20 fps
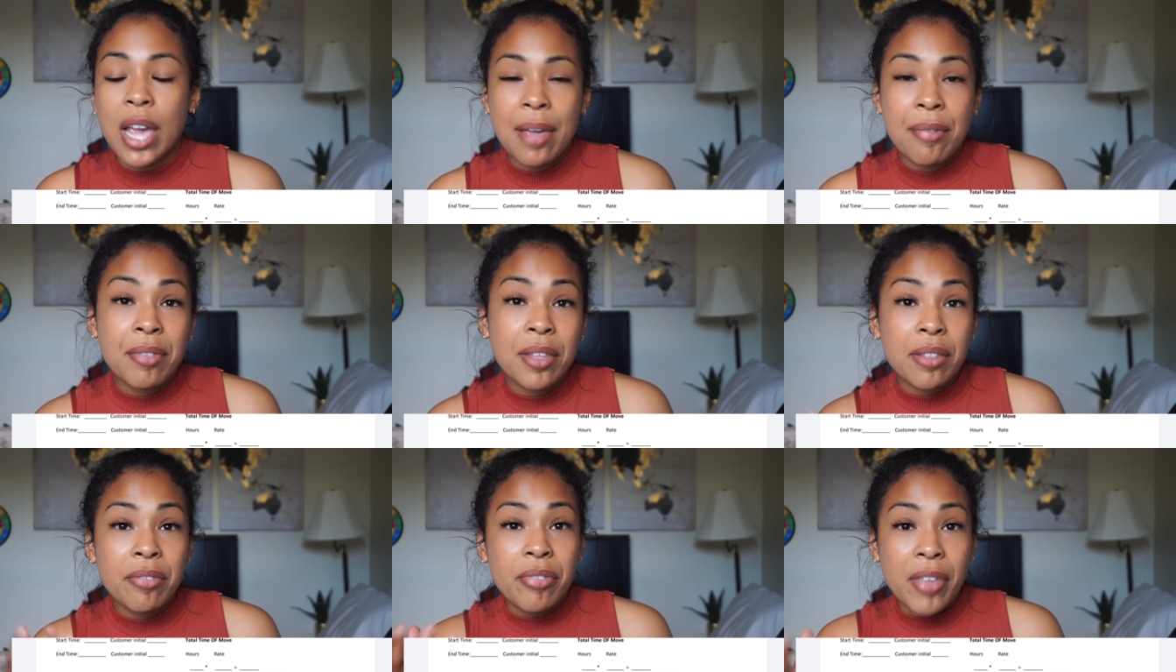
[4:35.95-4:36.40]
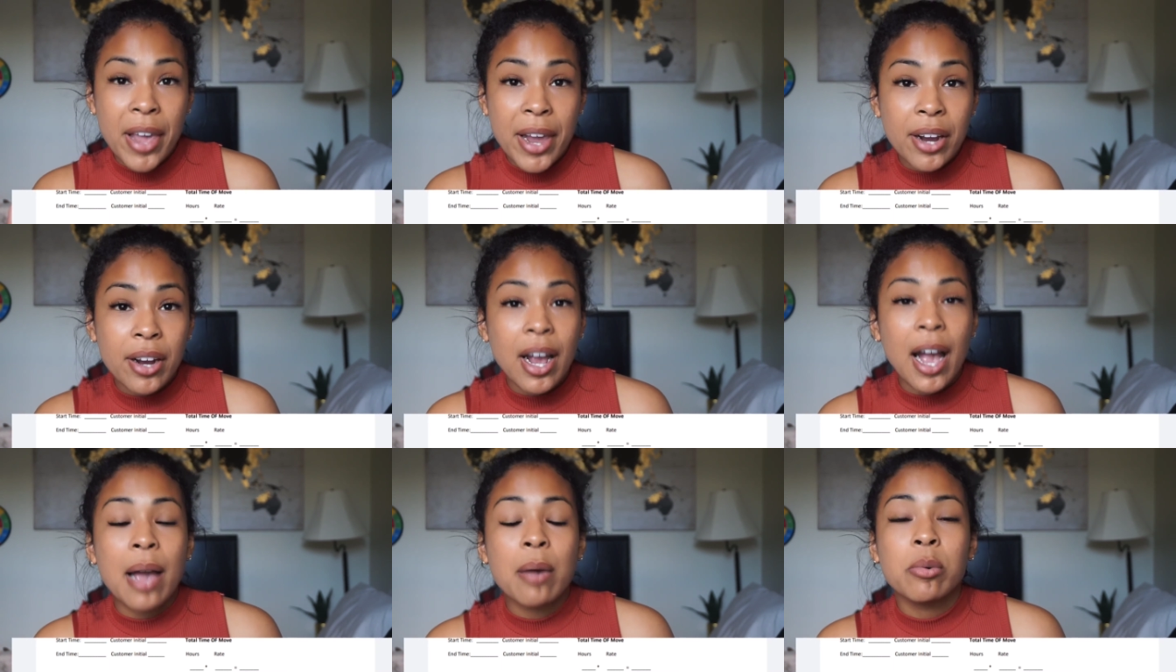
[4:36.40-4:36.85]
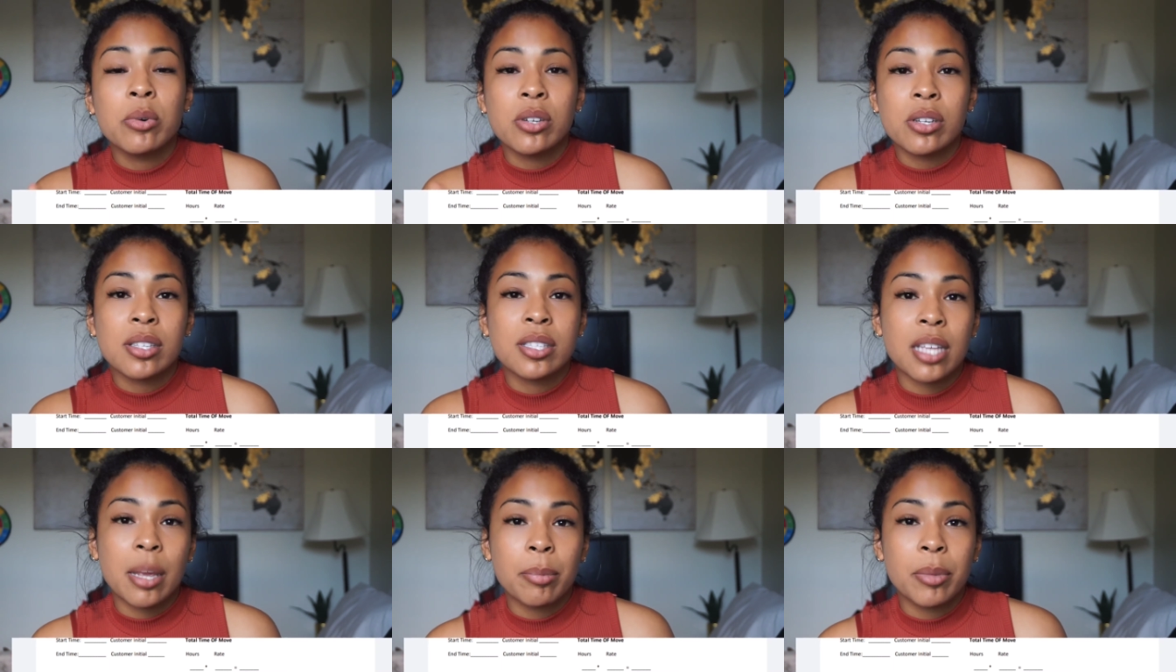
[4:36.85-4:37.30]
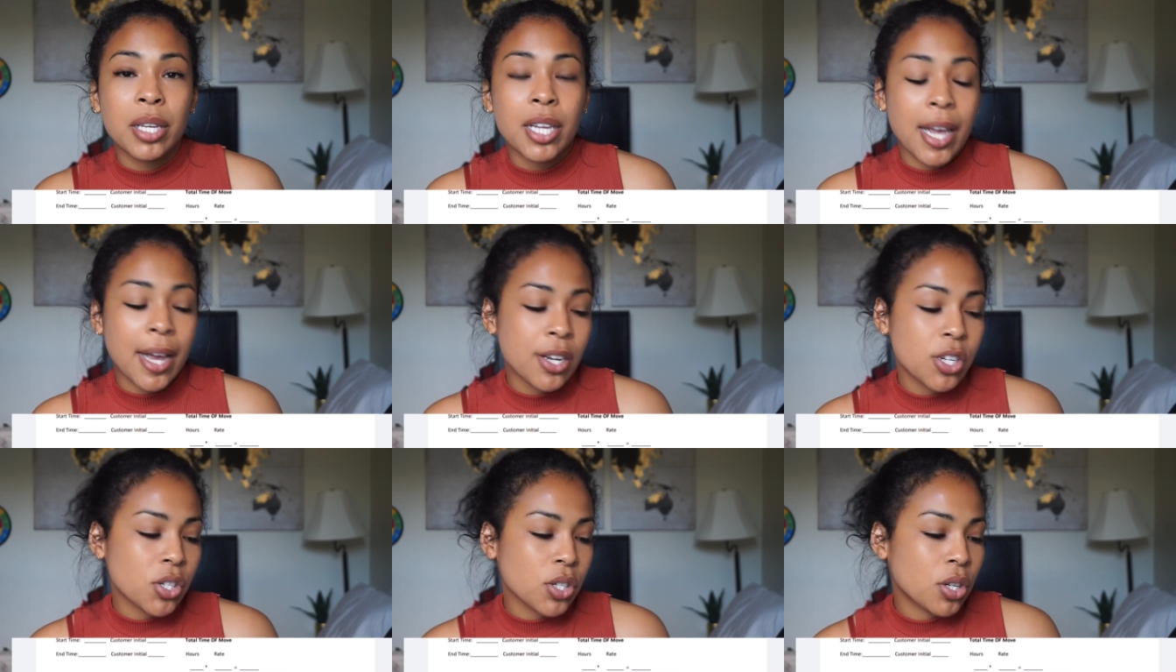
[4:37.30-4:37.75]
And then there I will accept the
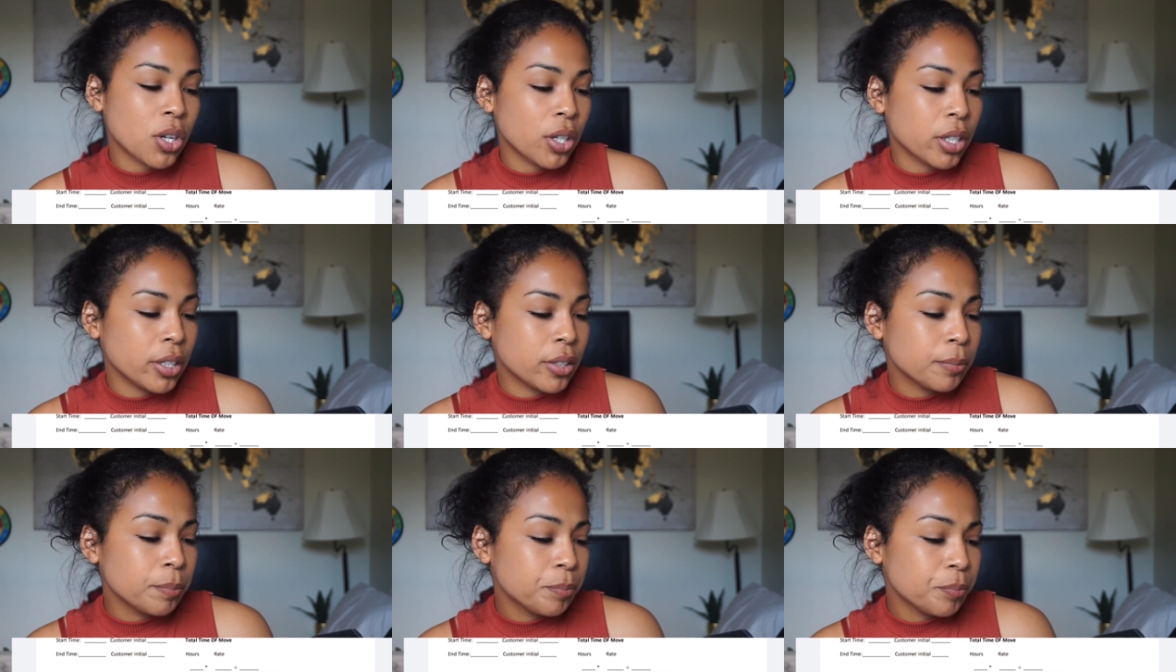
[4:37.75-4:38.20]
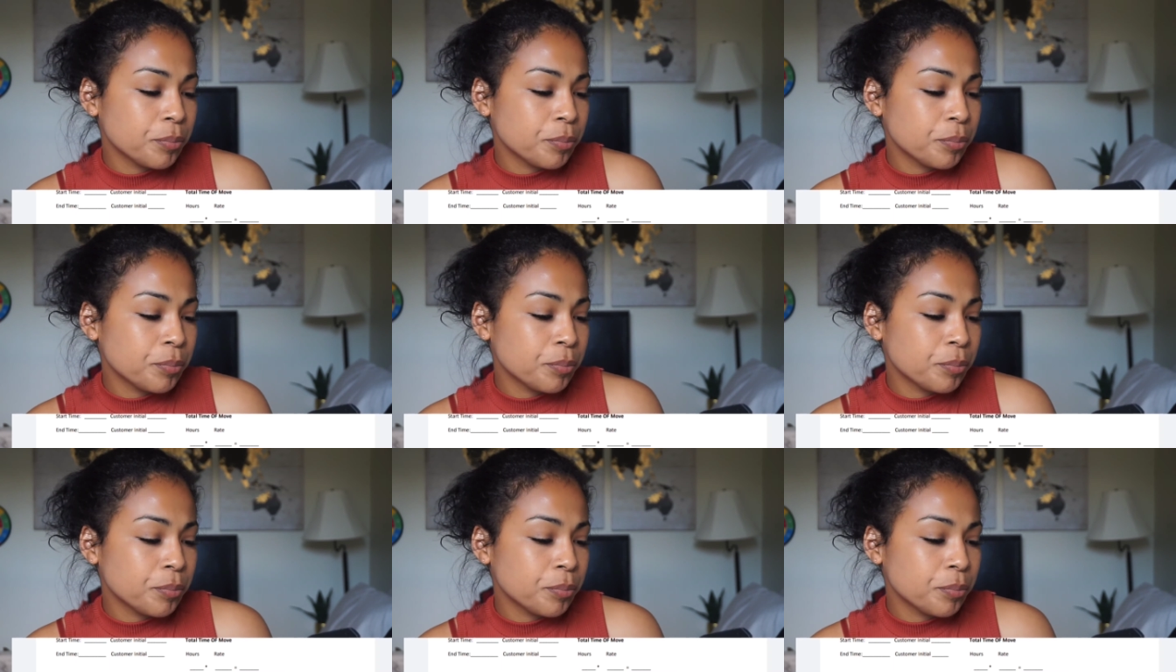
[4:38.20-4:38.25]
cash or card.